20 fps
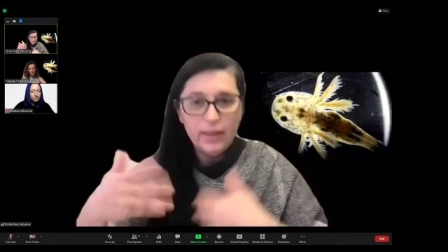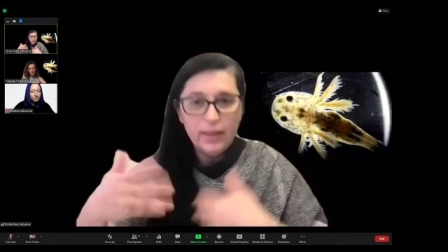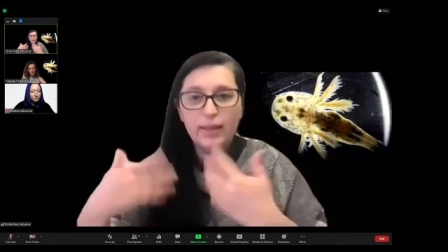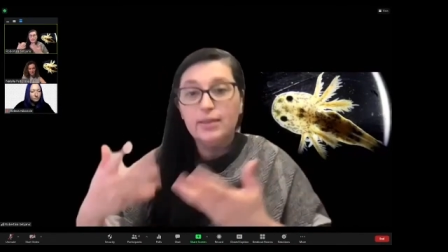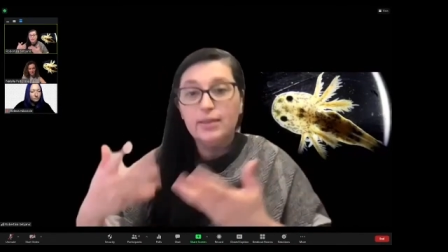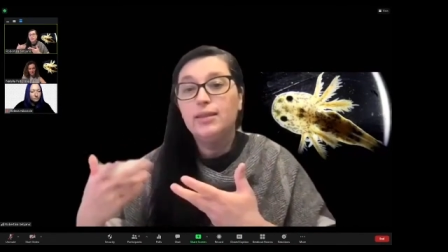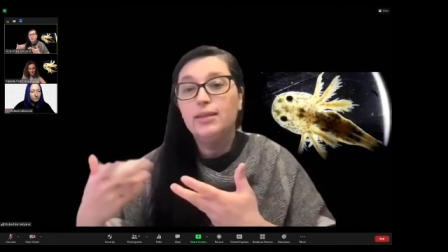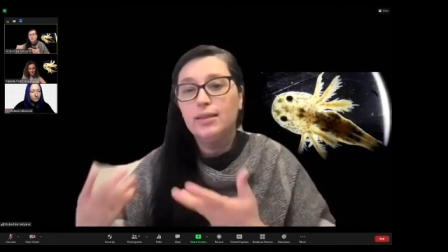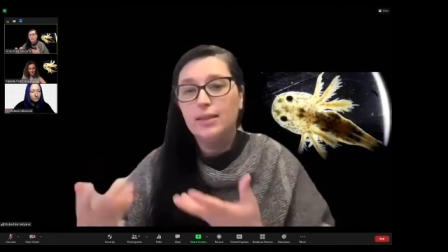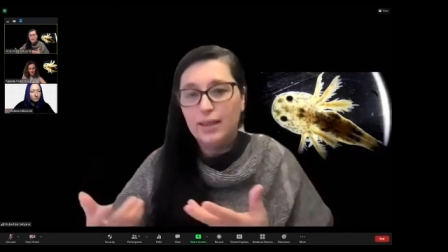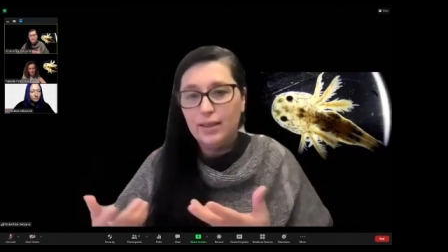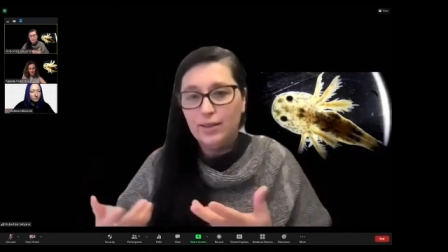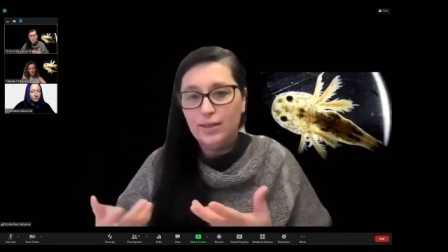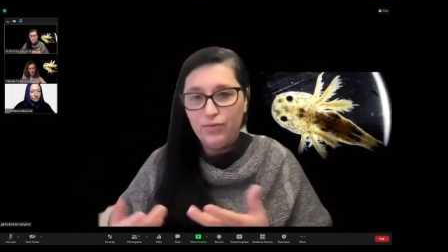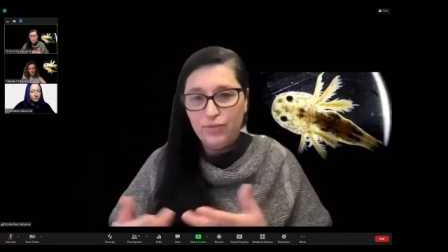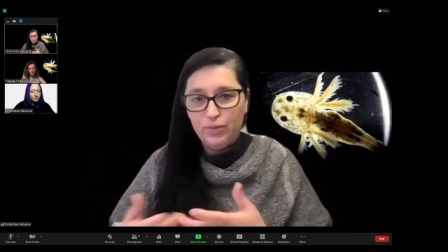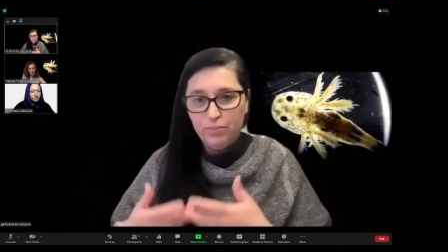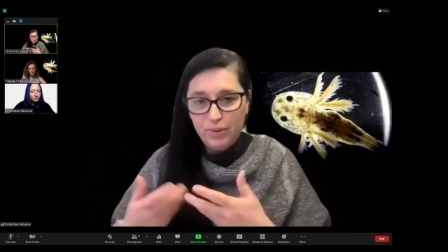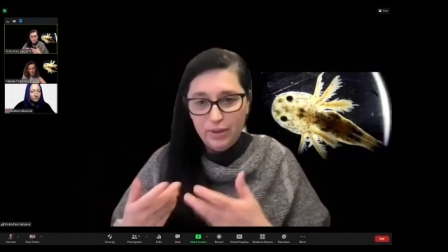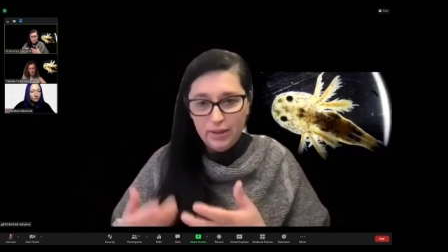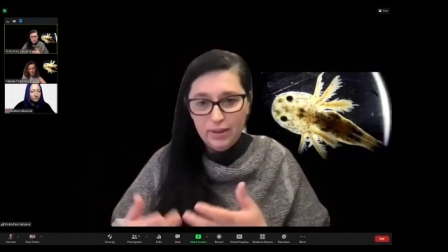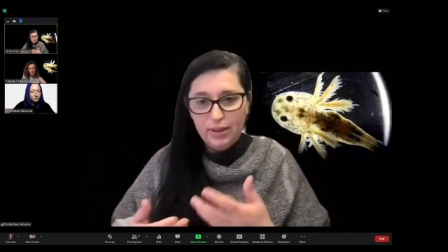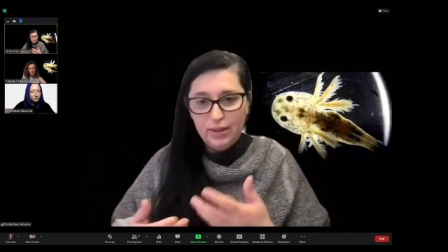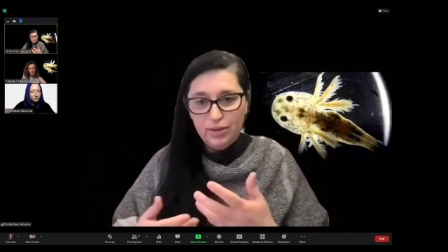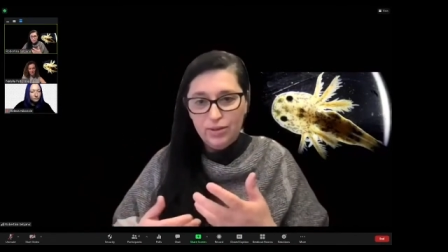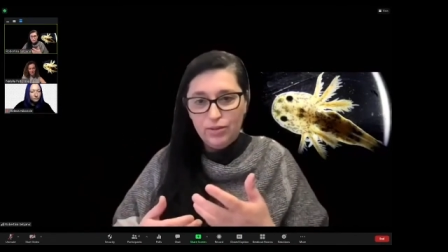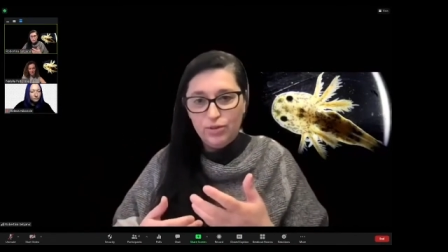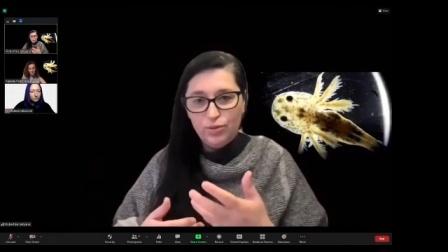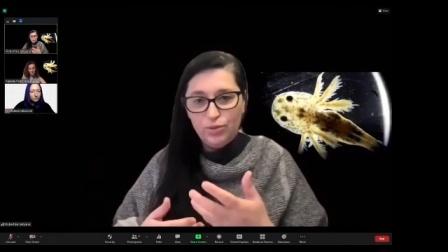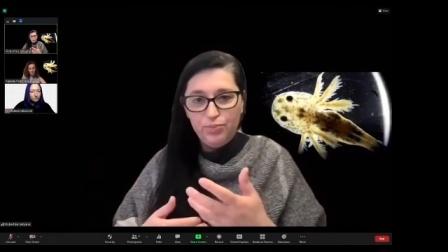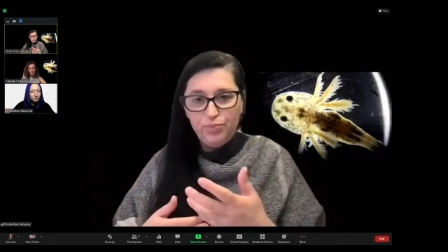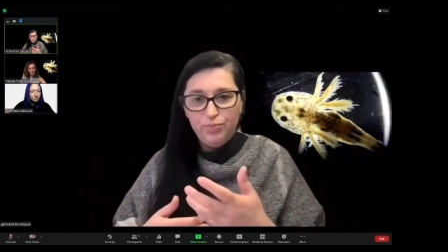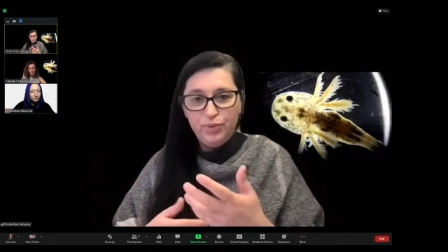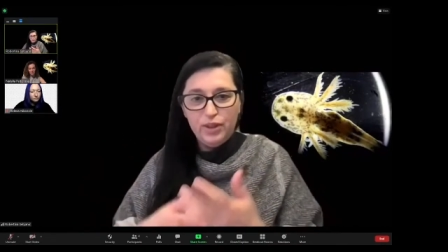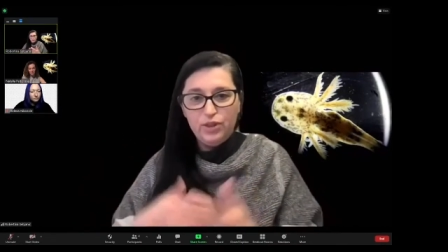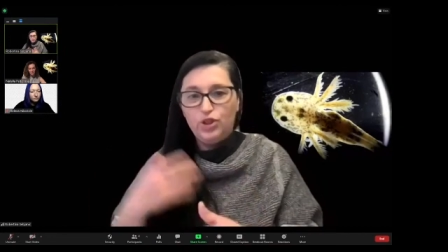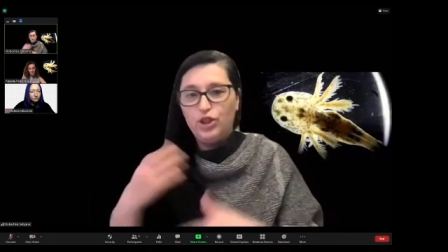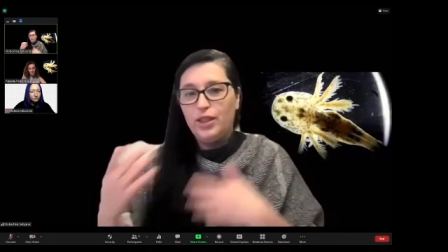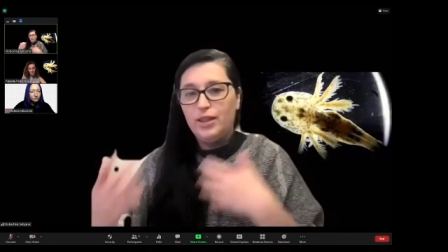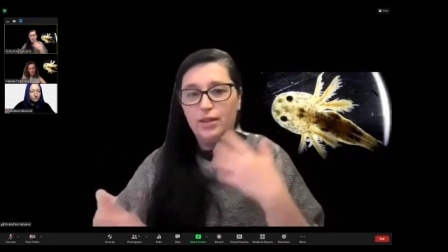has this kind of ability to
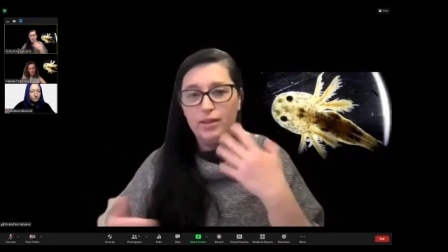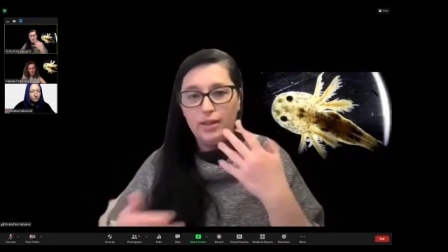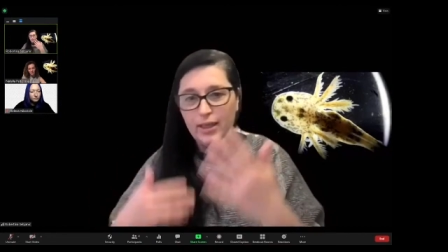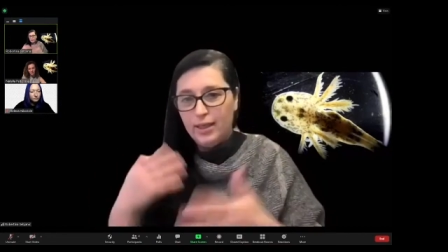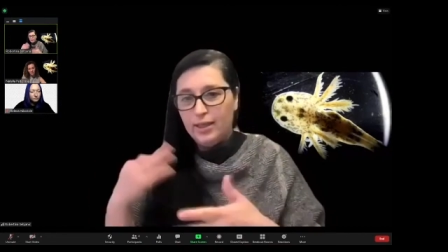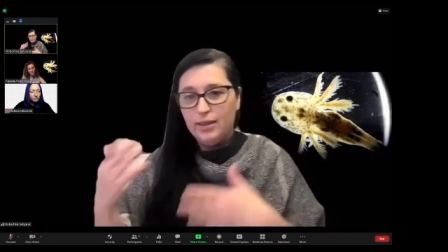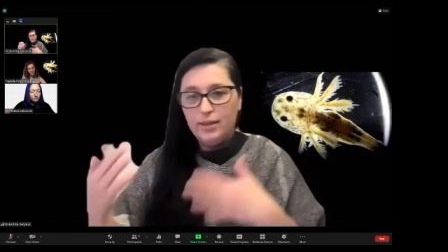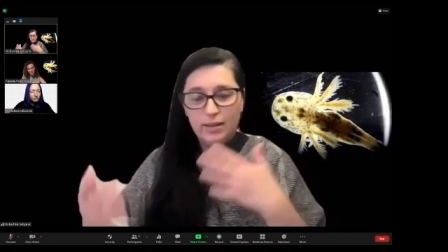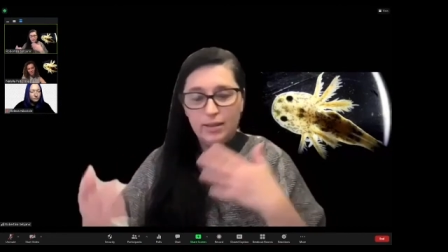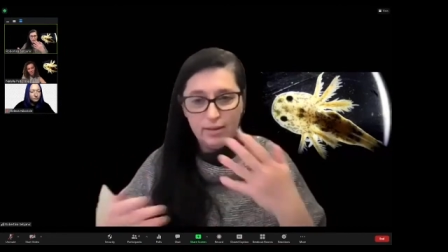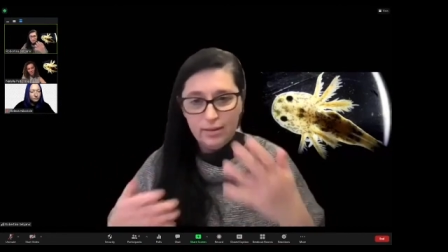regenerate